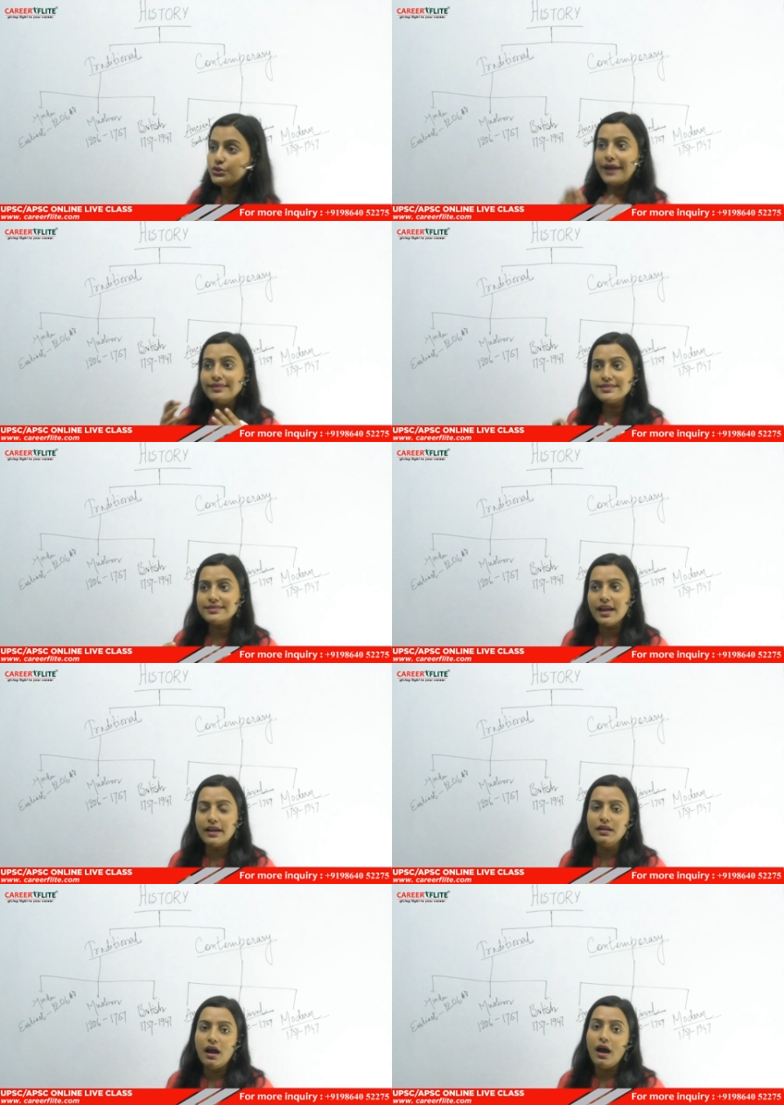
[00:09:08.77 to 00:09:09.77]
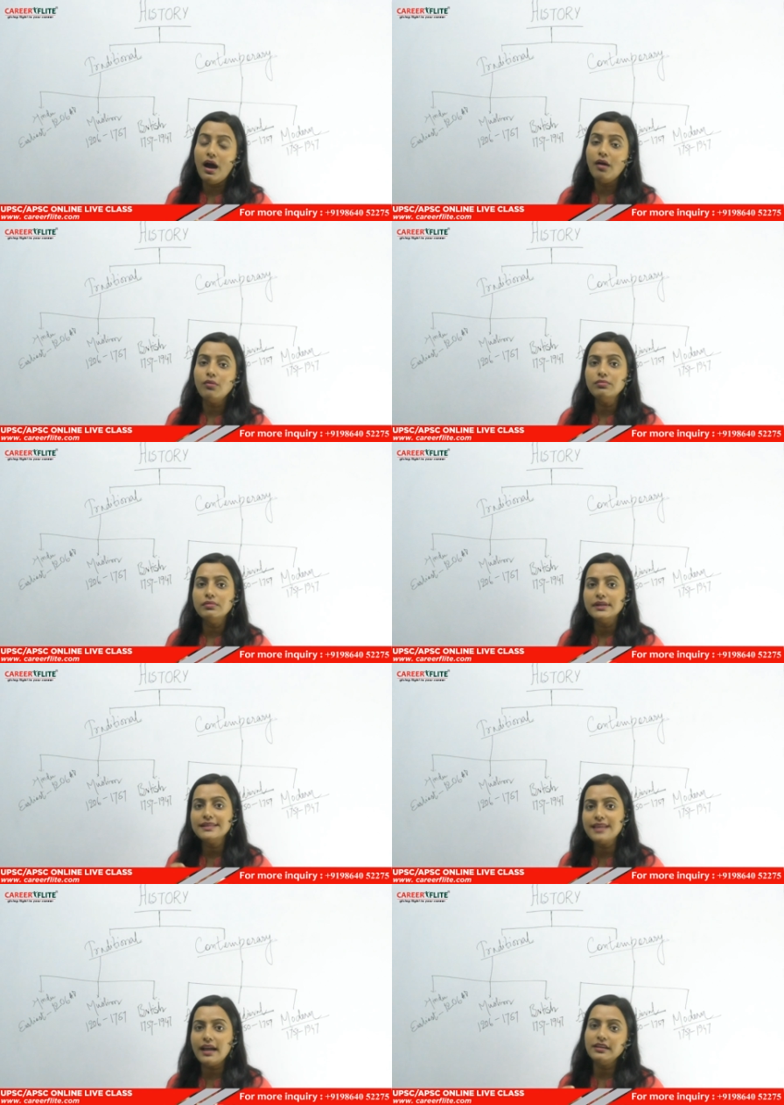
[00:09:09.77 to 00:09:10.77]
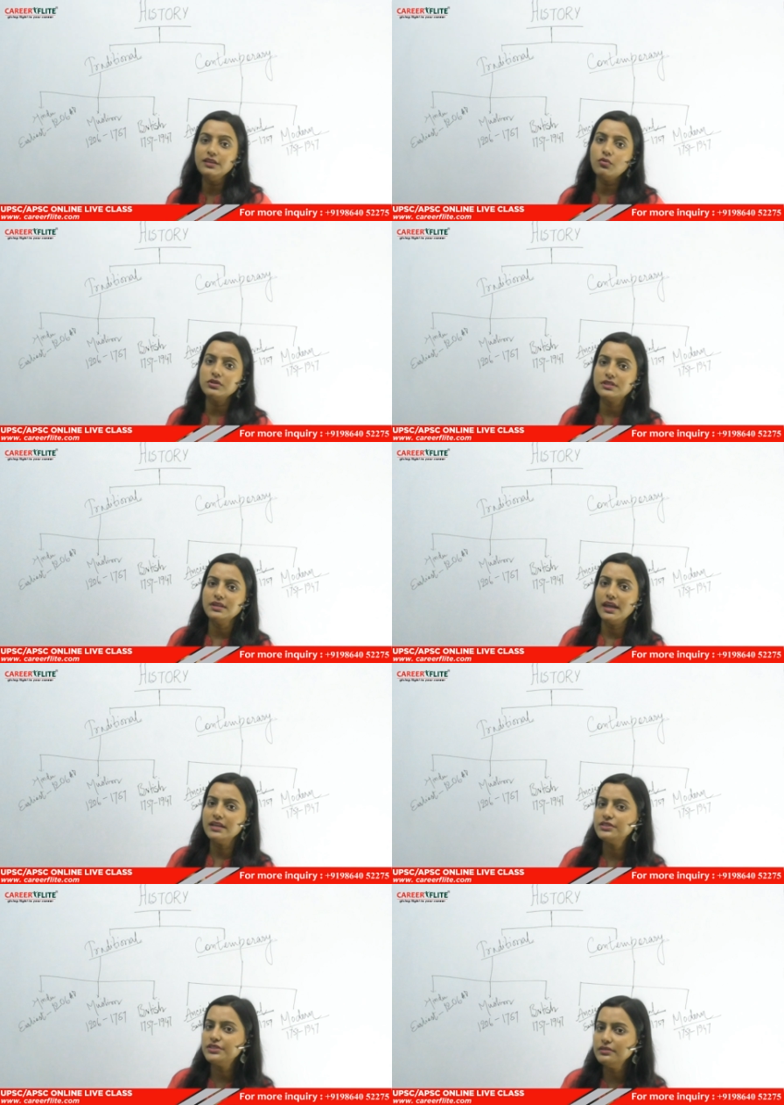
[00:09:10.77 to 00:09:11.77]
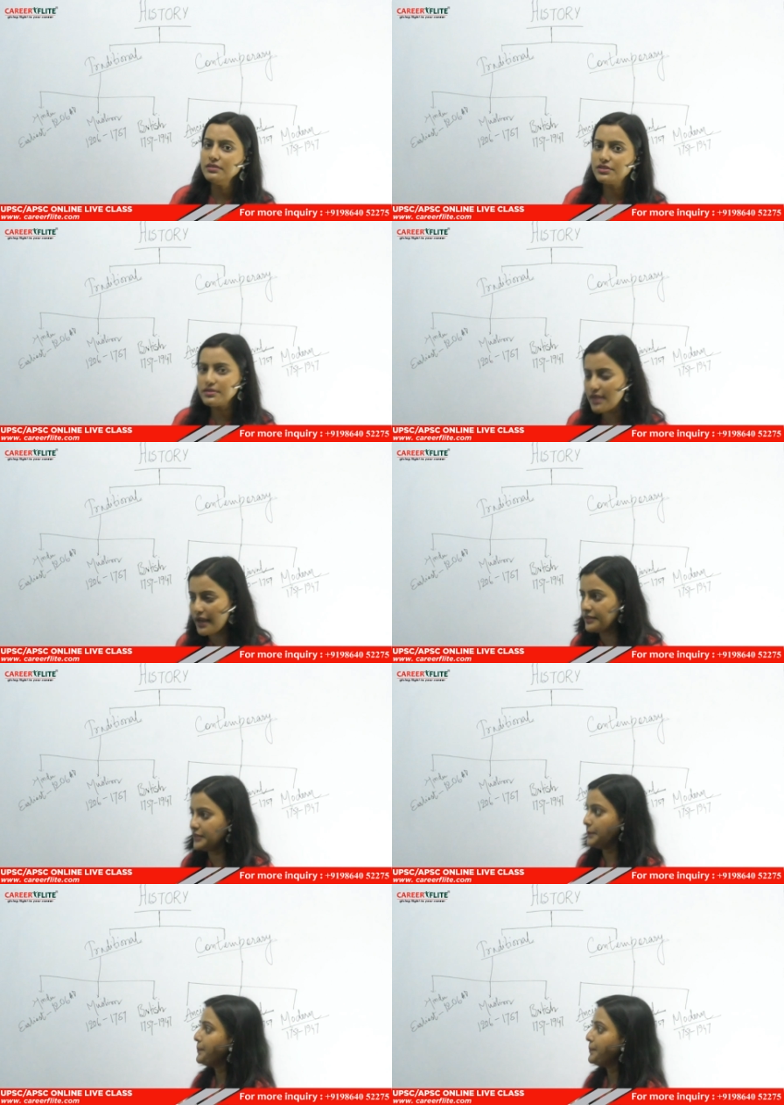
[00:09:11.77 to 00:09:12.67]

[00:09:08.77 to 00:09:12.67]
understand how exactly was the ancient society.